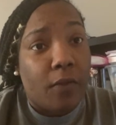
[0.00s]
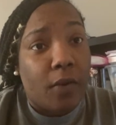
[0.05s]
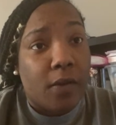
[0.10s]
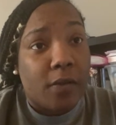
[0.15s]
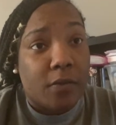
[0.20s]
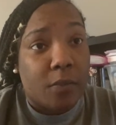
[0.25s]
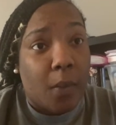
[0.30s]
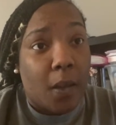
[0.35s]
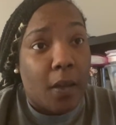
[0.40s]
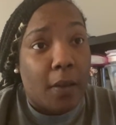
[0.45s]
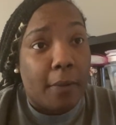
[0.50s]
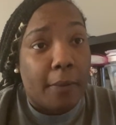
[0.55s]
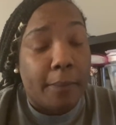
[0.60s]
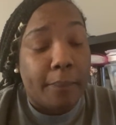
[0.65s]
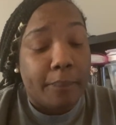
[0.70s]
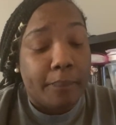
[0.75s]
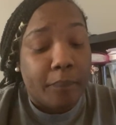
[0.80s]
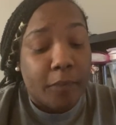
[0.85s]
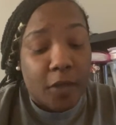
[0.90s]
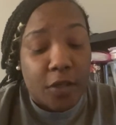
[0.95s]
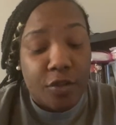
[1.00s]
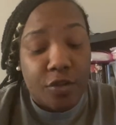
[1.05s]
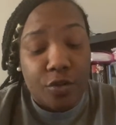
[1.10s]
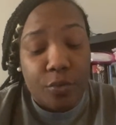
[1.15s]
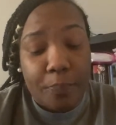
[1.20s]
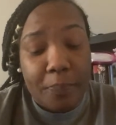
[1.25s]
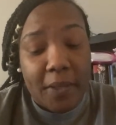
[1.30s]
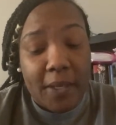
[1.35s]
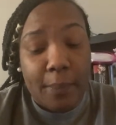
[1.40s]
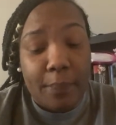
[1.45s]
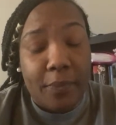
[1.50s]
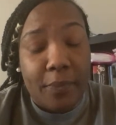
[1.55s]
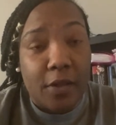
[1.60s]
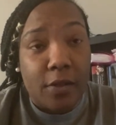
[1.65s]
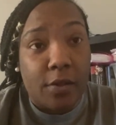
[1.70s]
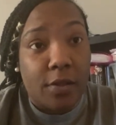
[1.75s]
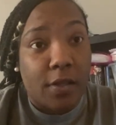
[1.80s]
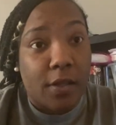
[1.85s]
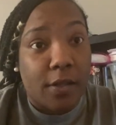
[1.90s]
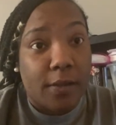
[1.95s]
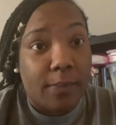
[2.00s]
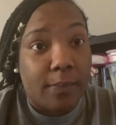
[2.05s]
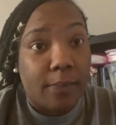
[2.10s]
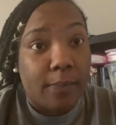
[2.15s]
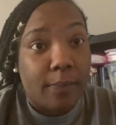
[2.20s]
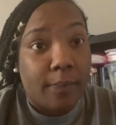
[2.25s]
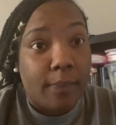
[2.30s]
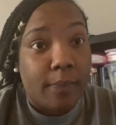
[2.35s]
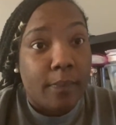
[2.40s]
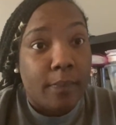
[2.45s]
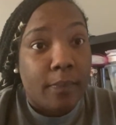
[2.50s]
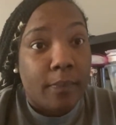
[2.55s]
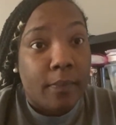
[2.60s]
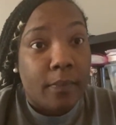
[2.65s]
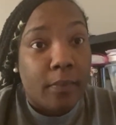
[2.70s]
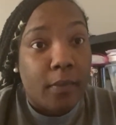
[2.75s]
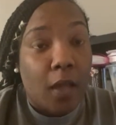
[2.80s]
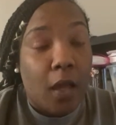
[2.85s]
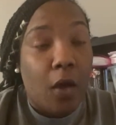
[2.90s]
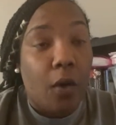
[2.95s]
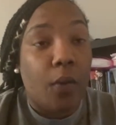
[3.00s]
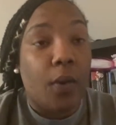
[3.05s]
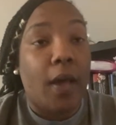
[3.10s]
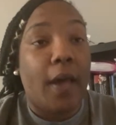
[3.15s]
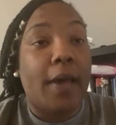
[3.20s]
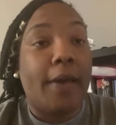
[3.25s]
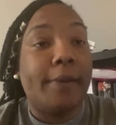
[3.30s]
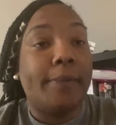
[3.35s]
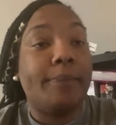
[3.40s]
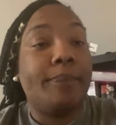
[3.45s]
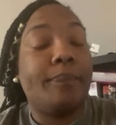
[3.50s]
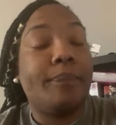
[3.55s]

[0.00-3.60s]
as well because you peep this shit. Okay.